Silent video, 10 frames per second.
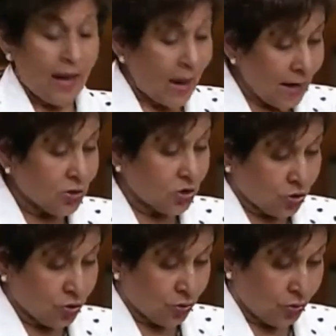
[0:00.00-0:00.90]
as
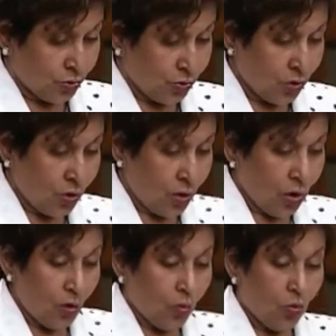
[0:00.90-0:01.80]
to
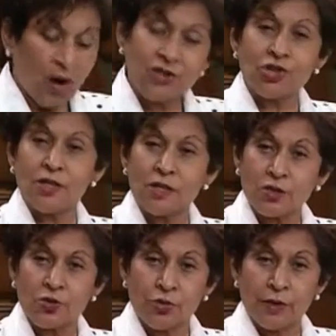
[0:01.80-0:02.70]
what she's
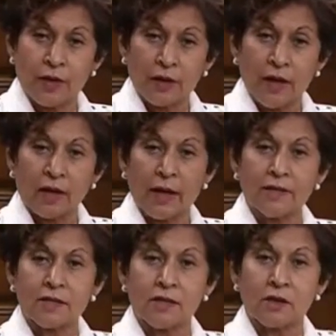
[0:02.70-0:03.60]
doing
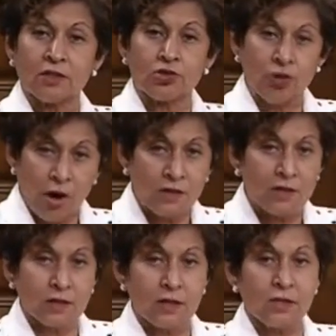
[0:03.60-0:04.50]
against the
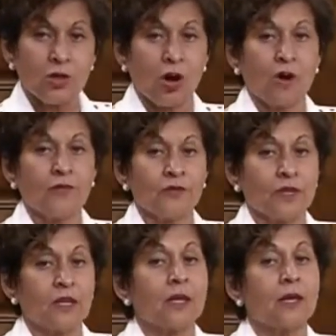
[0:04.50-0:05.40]
atrocities of
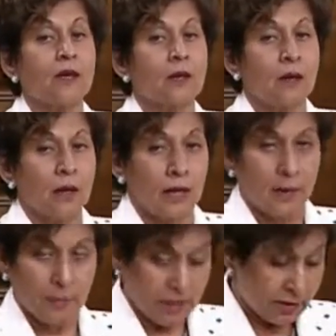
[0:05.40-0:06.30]
the
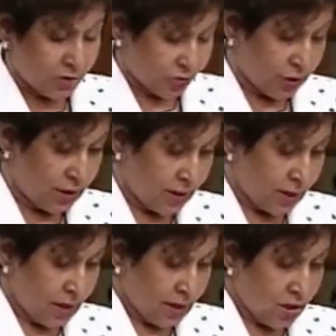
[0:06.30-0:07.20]
military,
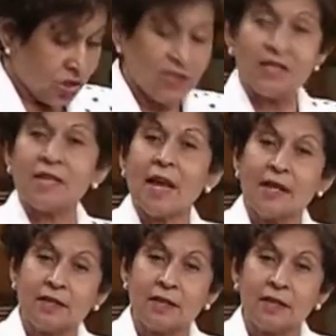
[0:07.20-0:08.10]
she
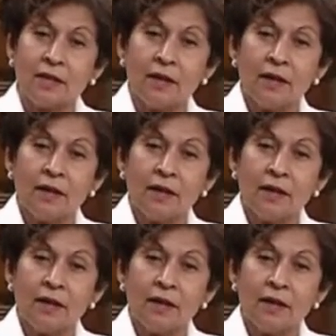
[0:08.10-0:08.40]
stated